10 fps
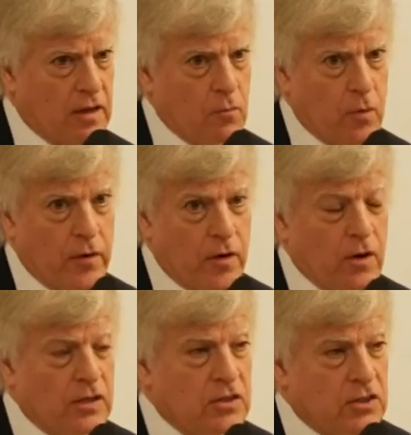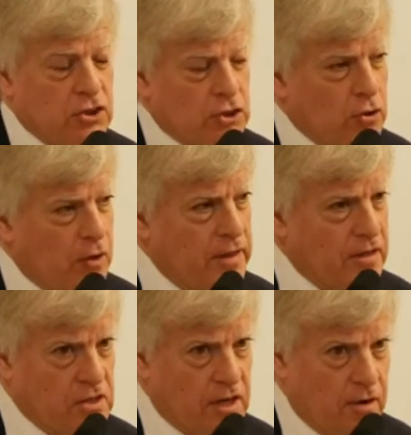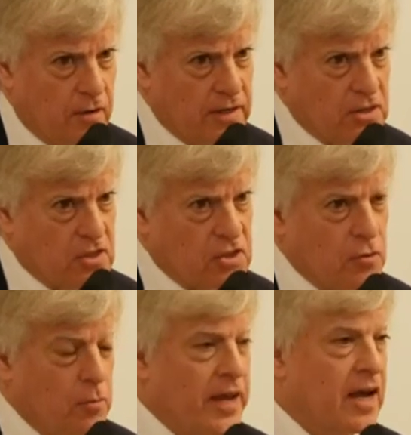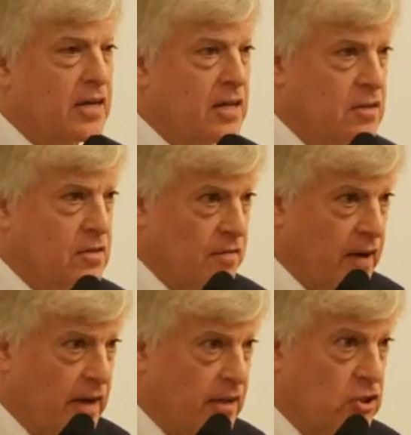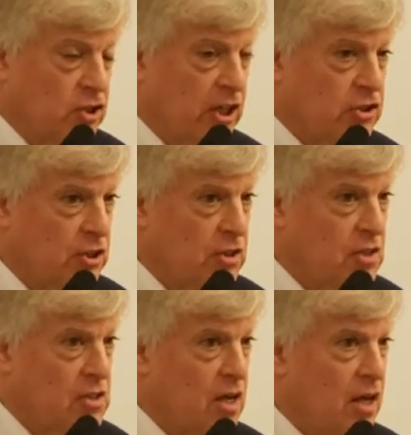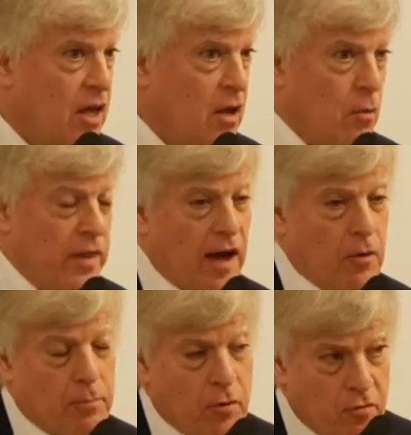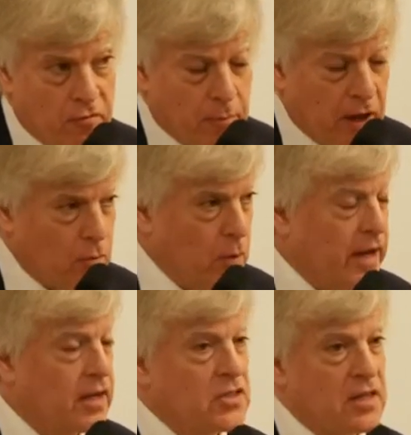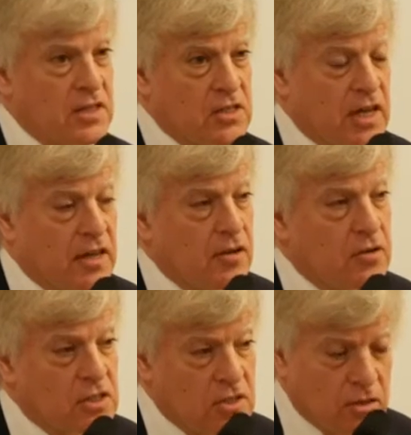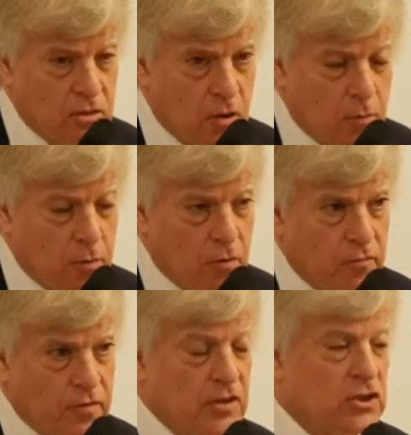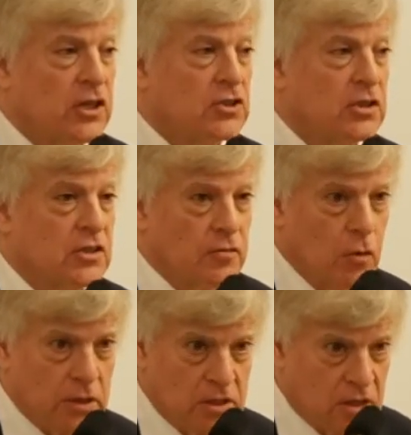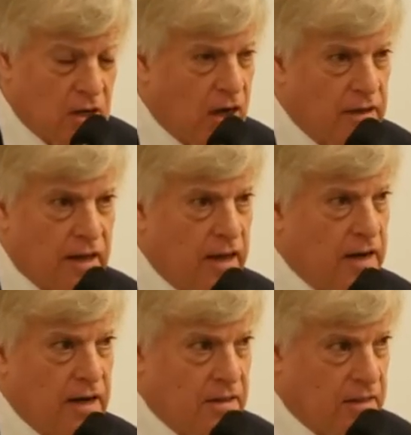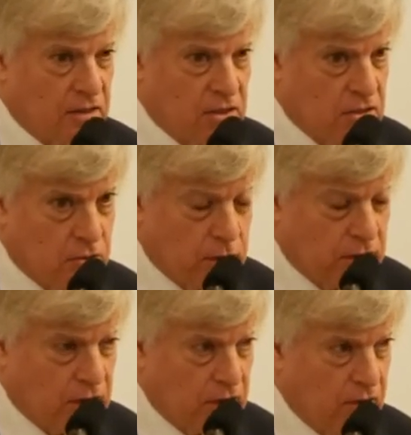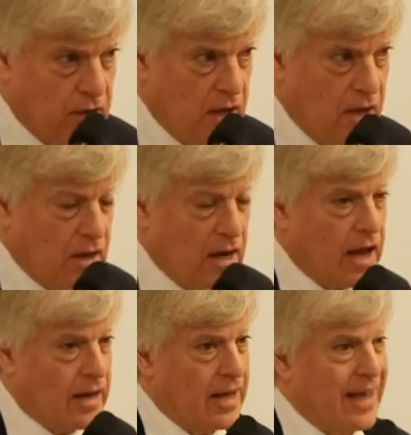we were going to destroy the terrorists whom he identified as Chechens, without proof, by the way, and to this day there is still no proof. The Chechens have always denied they had anything to do with it. Not